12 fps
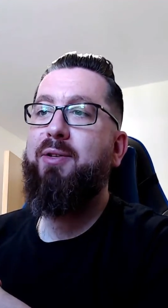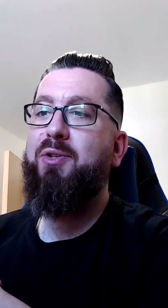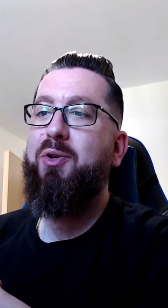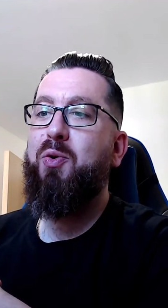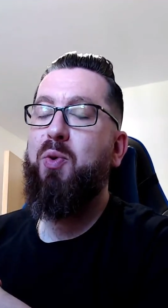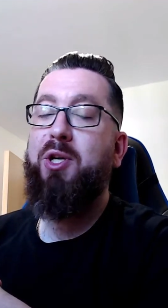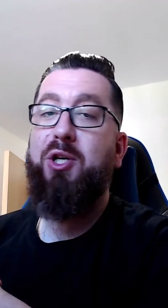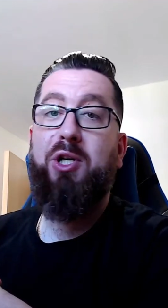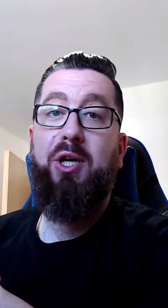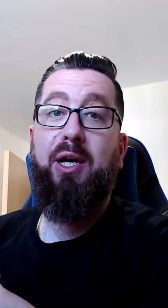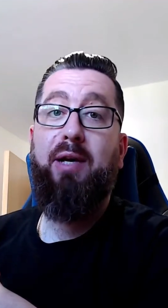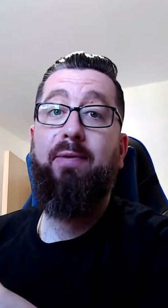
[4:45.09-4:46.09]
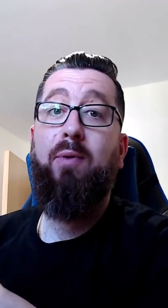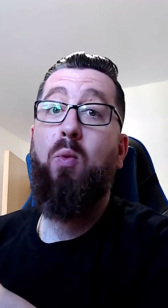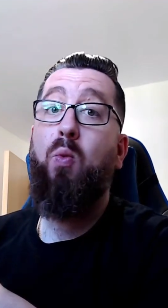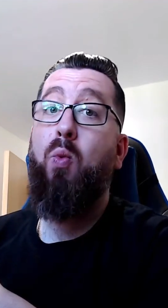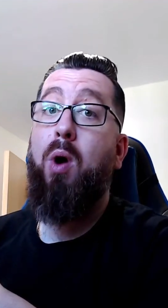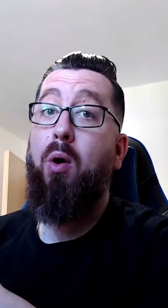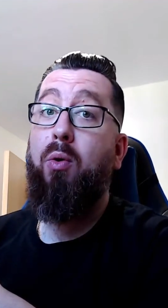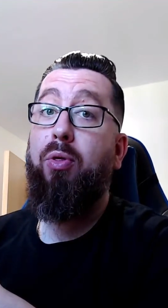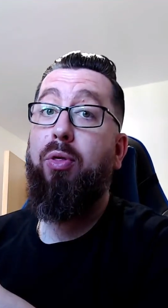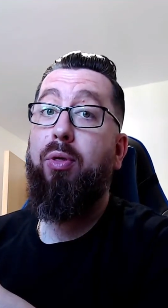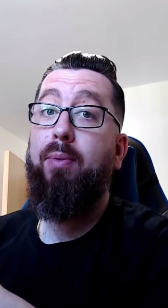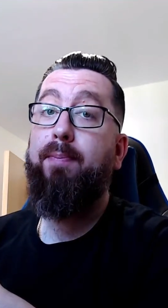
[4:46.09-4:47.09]
to achieve
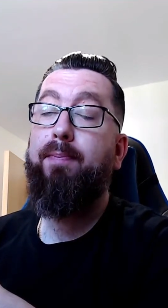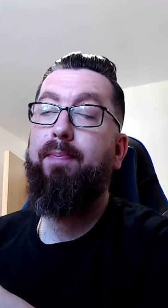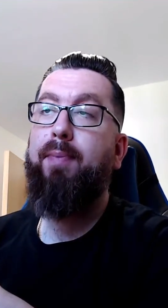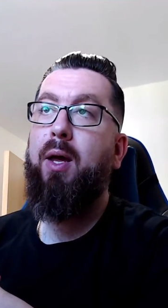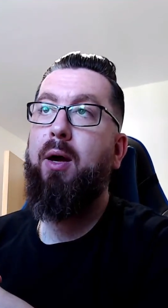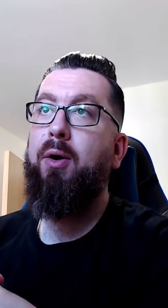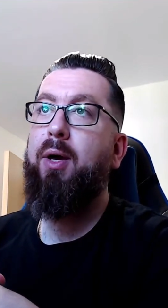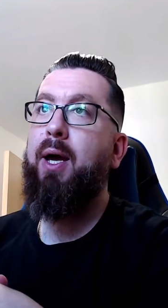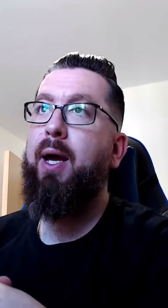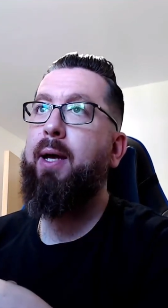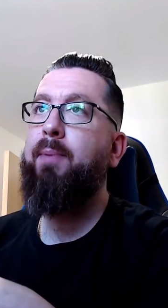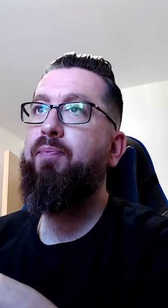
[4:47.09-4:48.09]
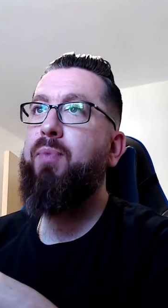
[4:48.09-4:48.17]
wealth. Okay,